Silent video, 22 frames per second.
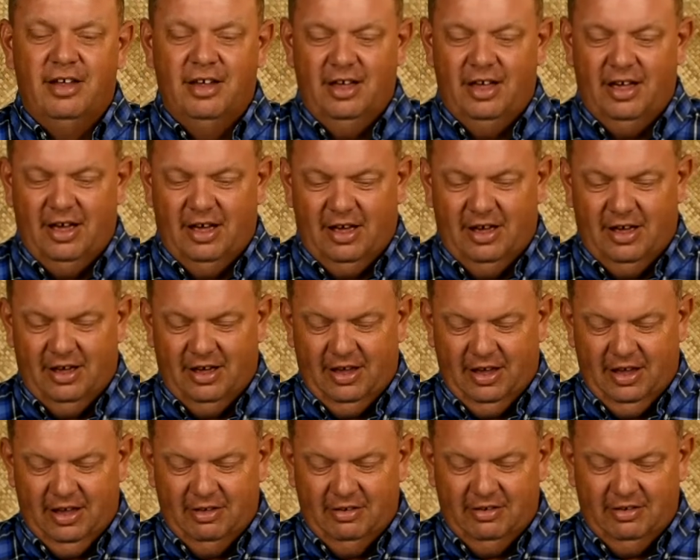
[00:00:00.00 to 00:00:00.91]

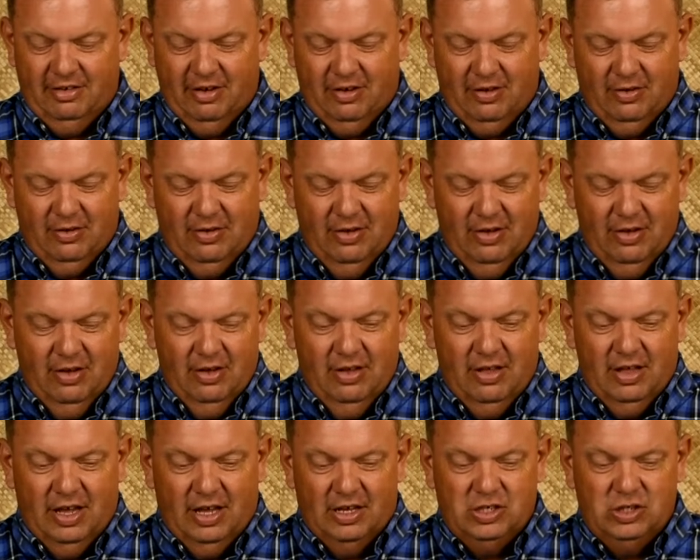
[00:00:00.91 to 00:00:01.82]
And so
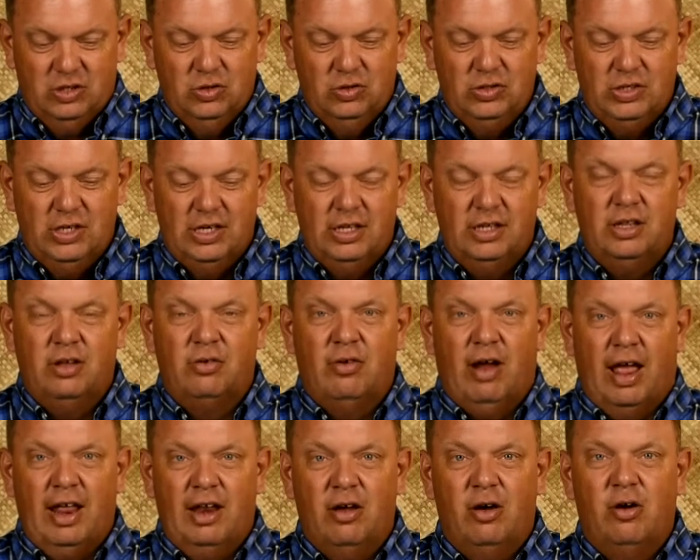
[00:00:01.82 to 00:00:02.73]
choosing the
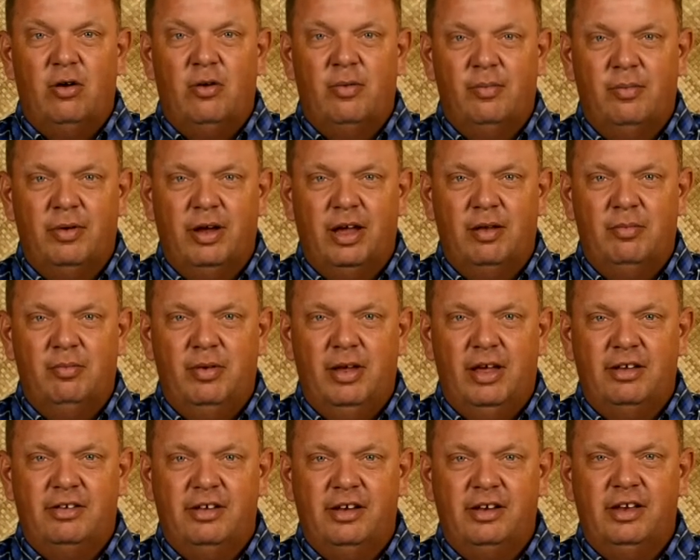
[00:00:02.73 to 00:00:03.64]
right home can be
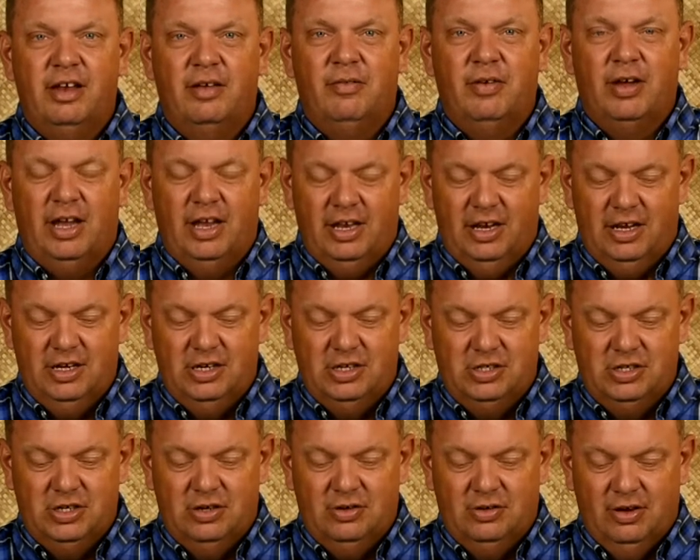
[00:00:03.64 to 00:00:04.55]
a significant
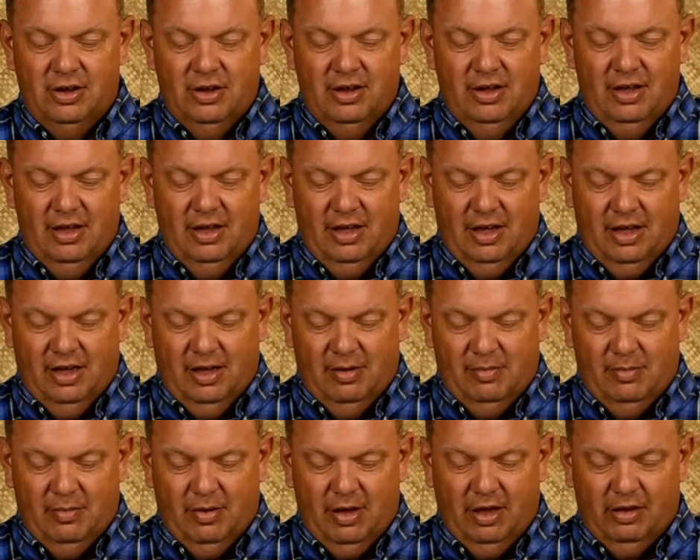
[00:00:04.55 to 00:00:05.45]
issue
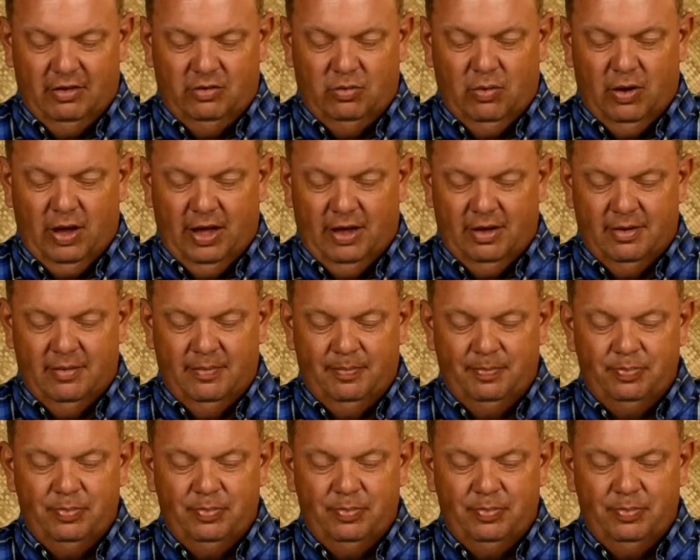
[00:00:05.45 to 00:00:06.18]
as well.